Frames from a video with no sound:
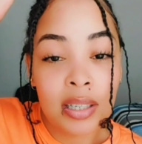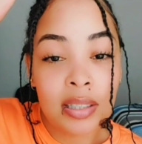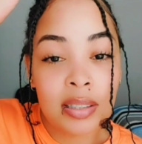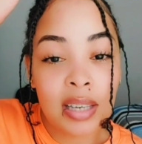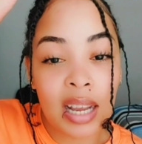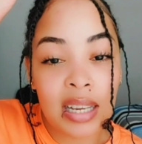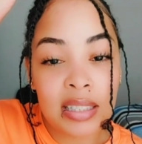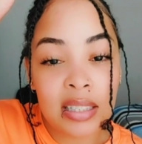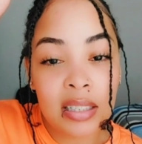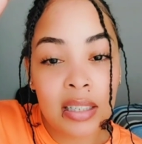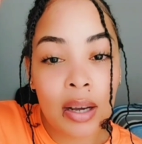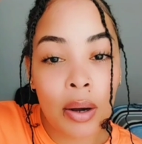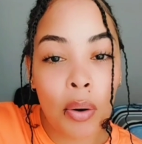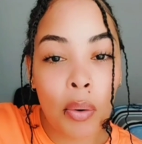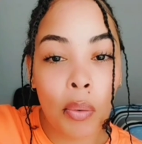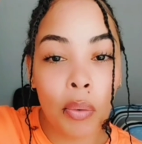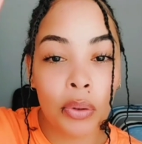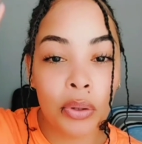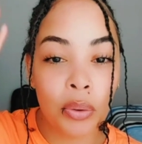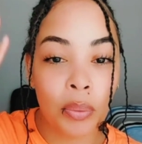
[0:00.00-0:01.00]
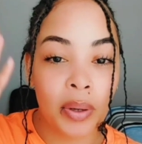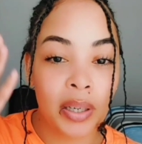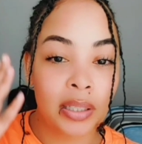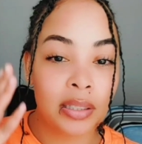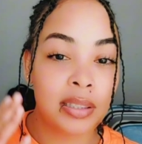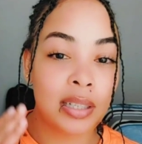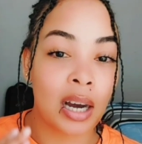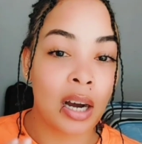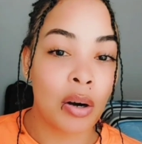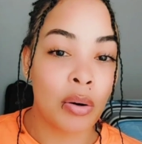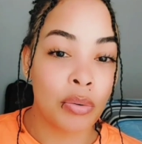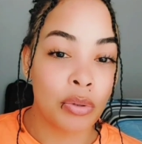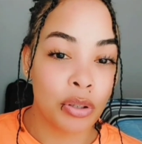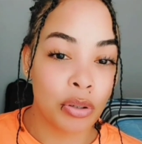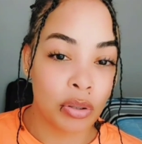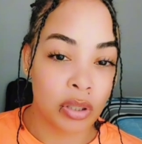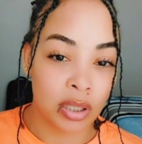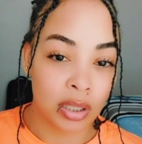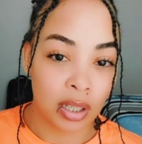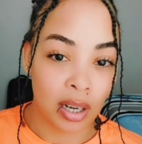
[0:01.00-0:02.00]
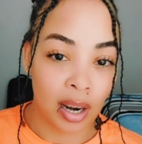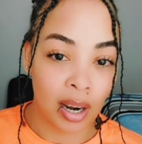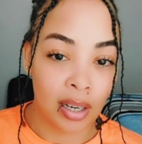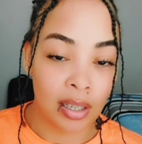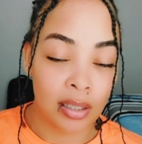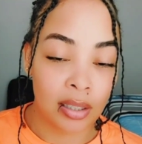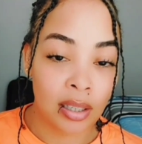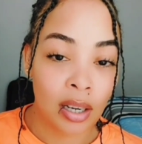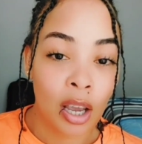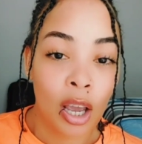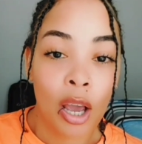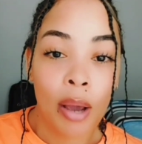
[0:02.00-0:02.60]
doesn't go all the way down your strand.